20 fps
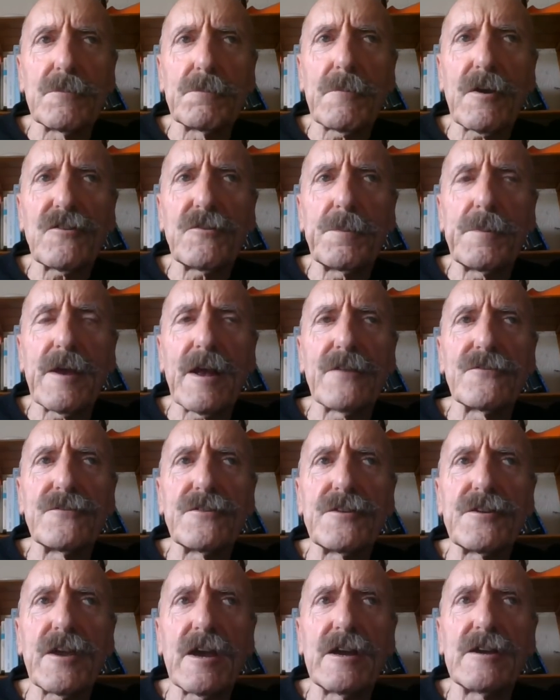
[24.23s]
and must be
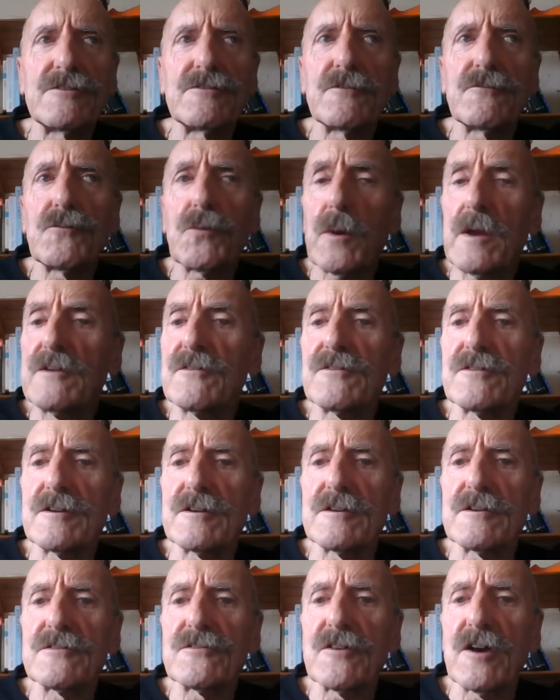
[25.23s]
under the age of 20
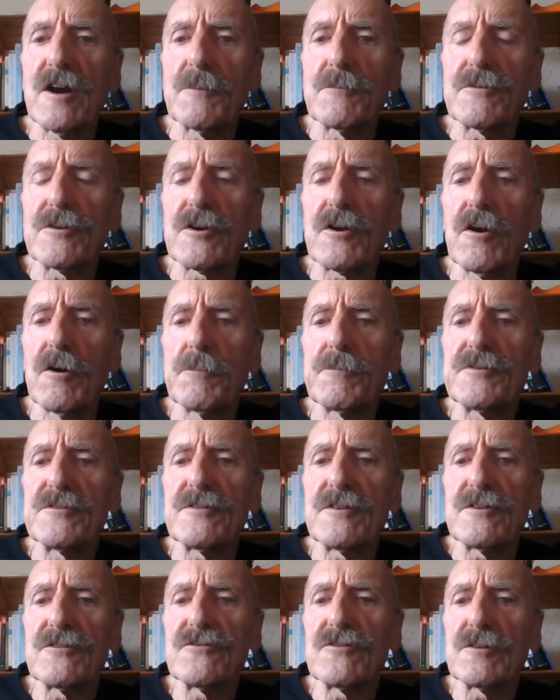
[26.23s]
at the time of the
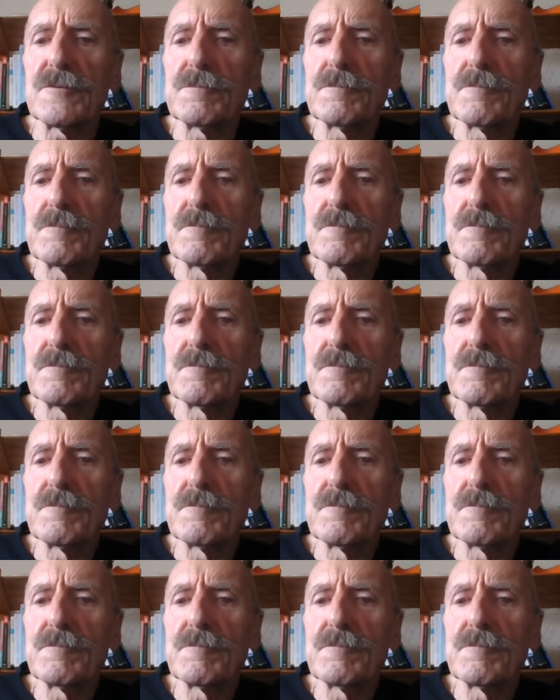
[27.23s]
competition.